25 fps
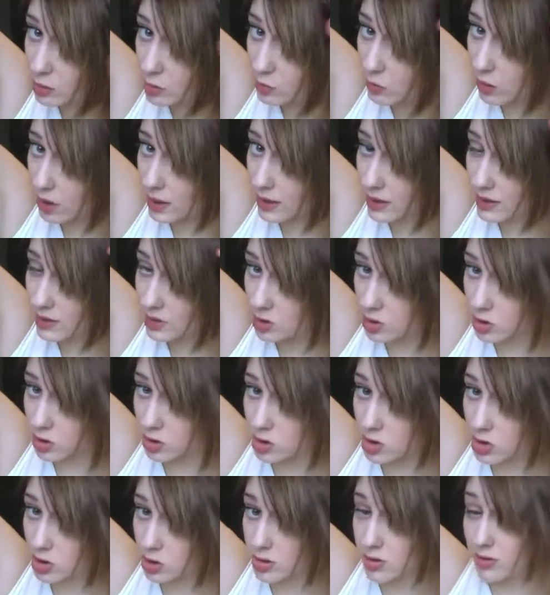might
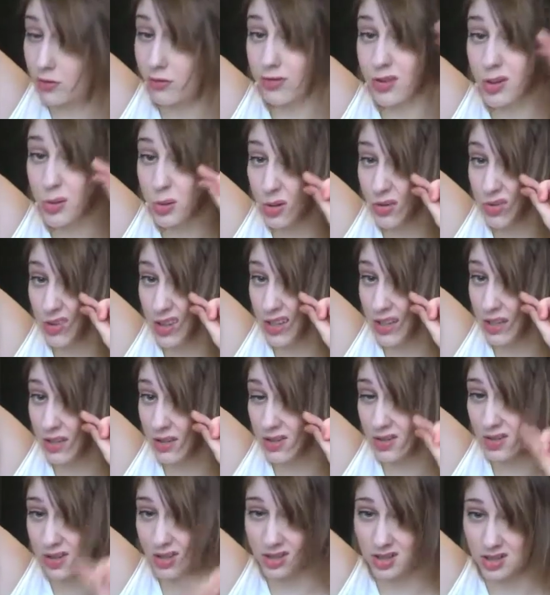just use a few of
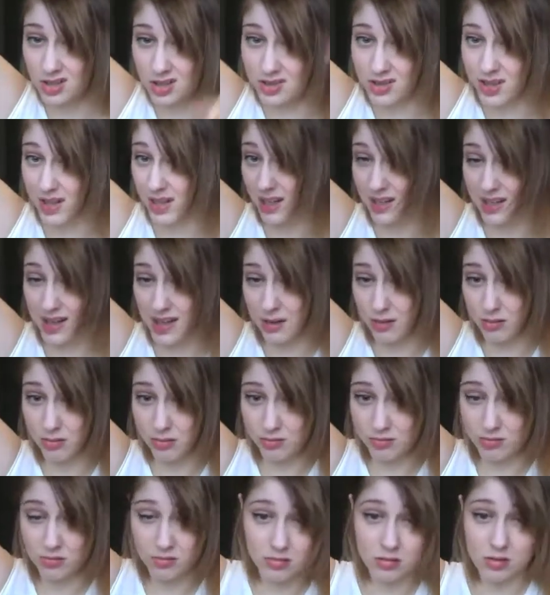these just to thicken out
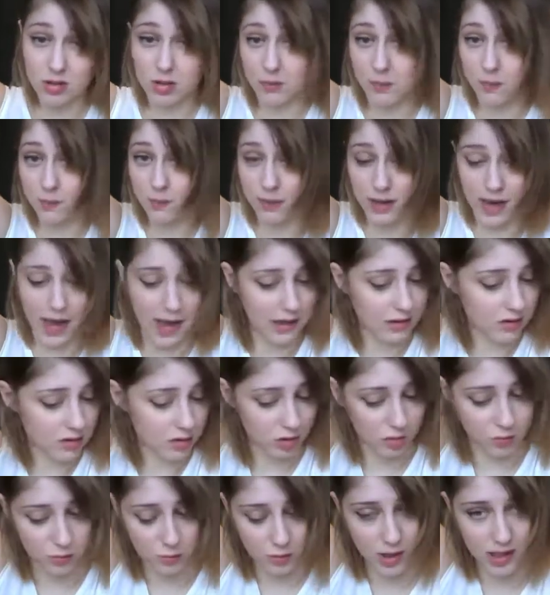the plait
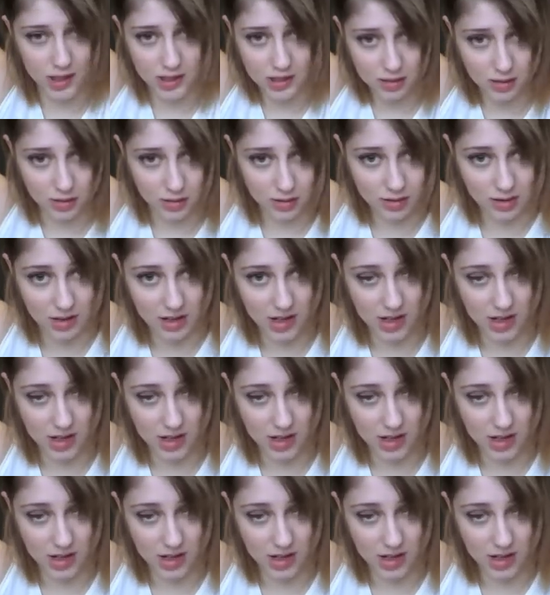or braid, or